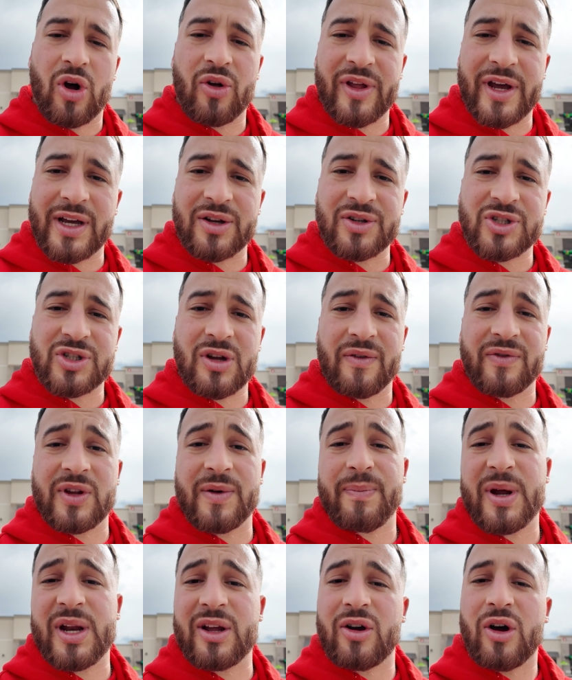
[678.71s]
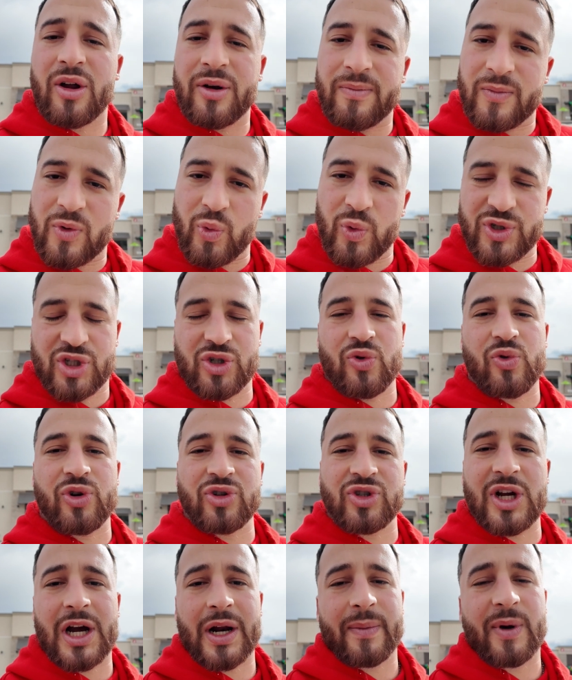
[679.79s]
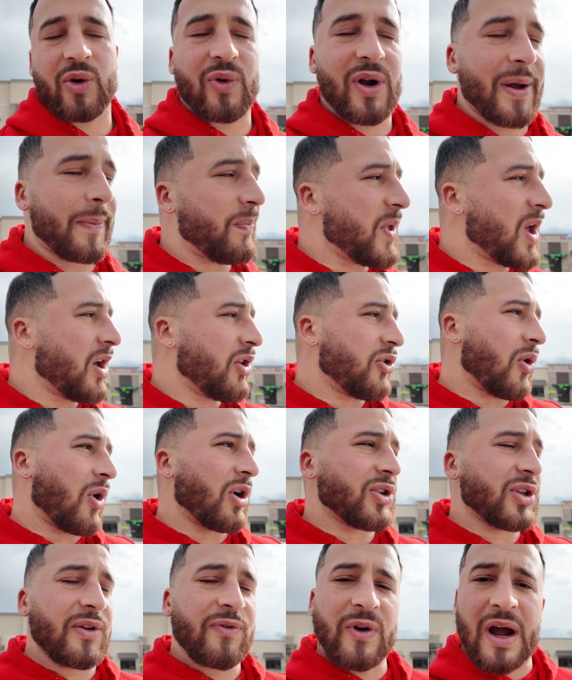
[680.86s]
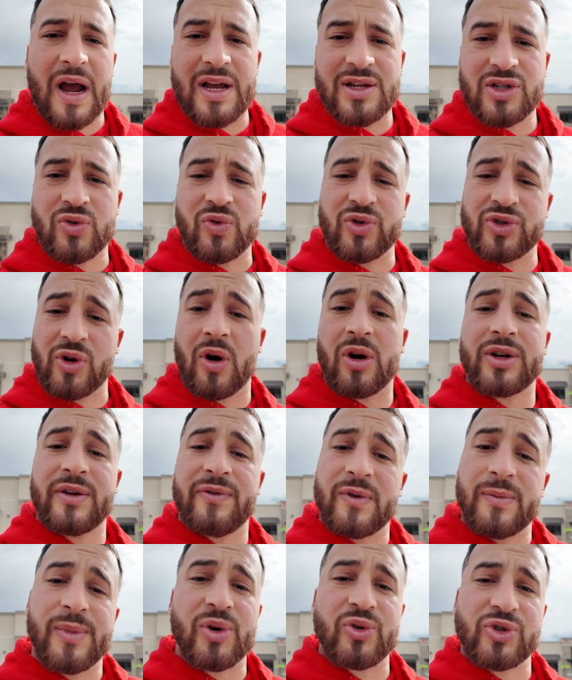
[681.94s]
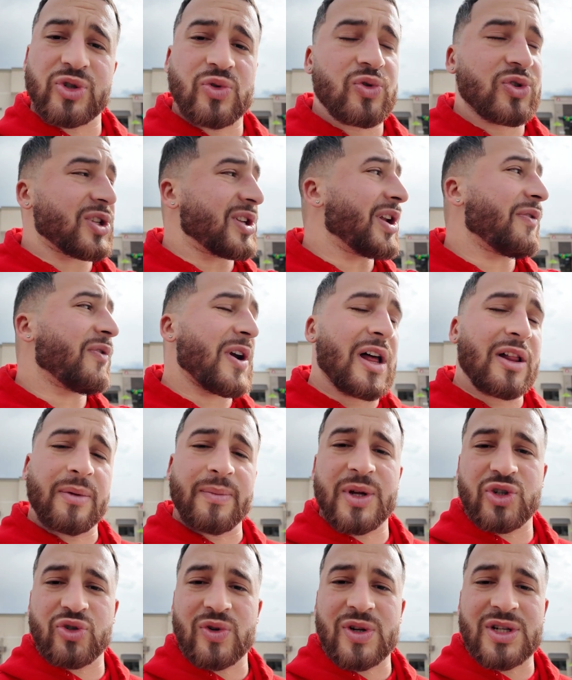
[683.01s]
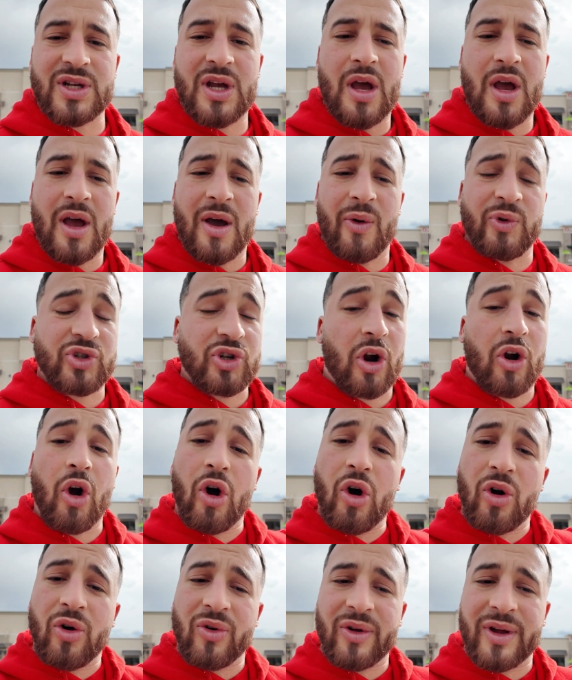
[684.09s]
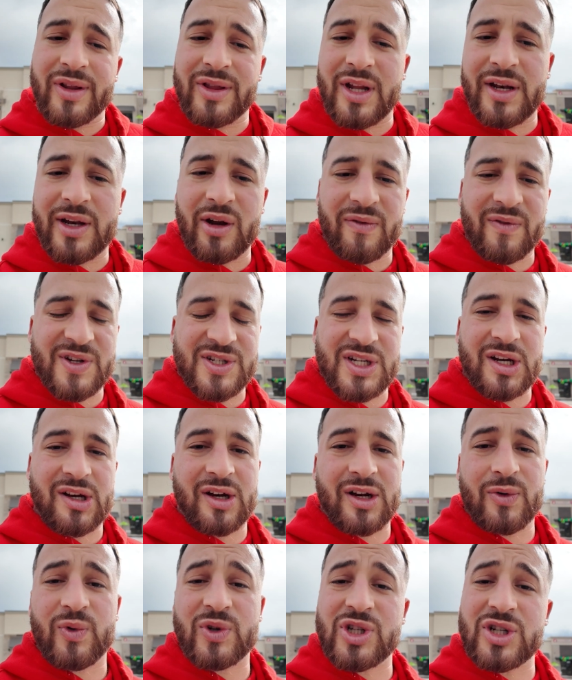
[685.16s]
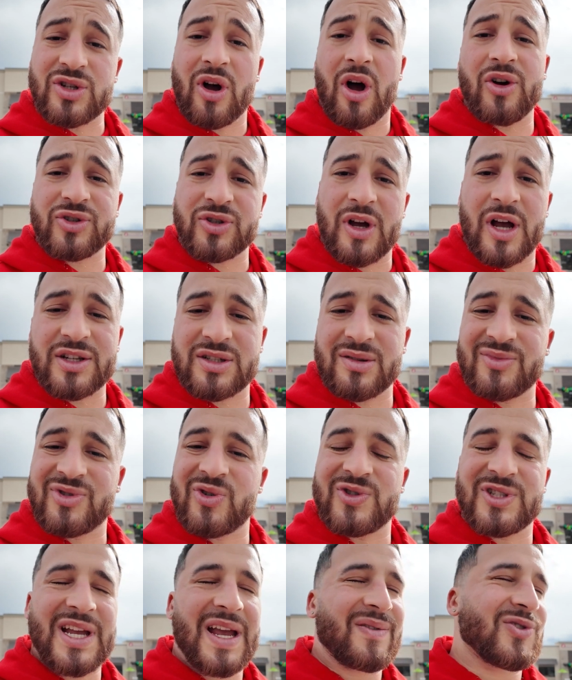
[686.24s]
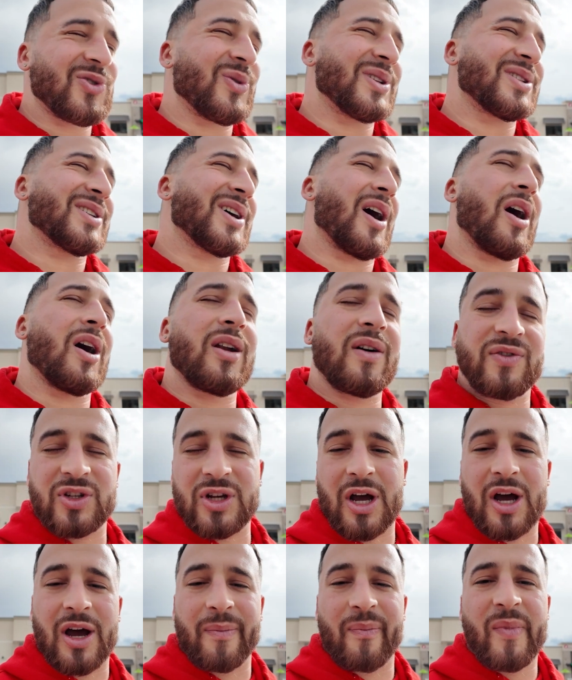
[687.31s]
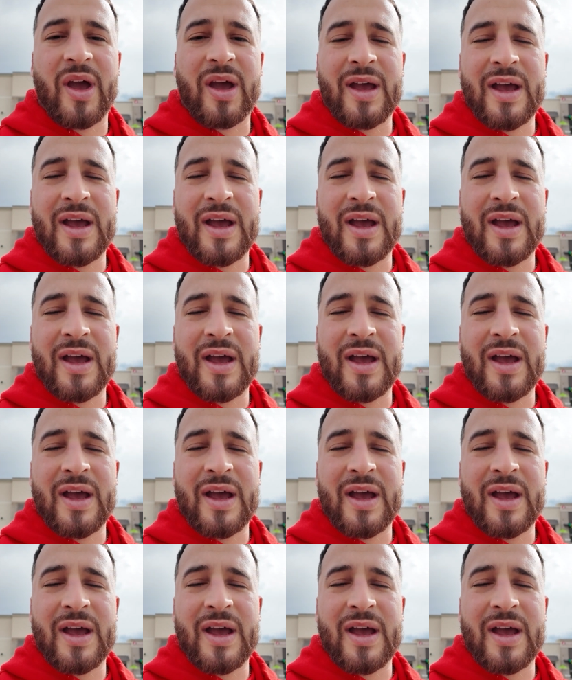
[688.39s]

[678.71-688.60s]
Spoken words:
and all that good stuff, depending on which school you're talking about, right? There are different high schools, there are different middle schools, and different elementaries, which are all in the near vicinity, which is also awesome. So it saves you a ton of time